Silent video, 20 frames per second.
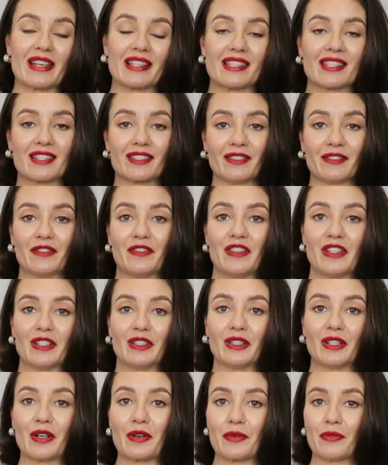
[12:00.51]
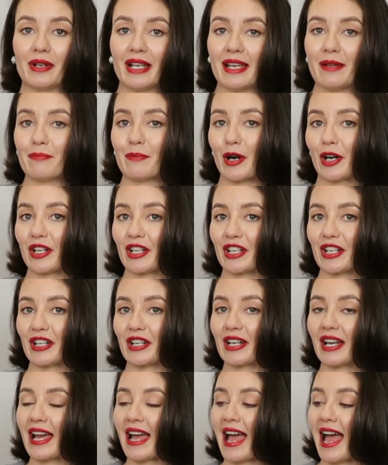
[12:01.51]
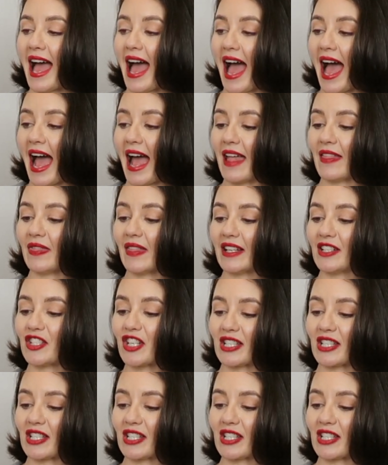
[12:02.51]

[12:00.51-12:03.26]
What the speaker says: they still feel really modern and they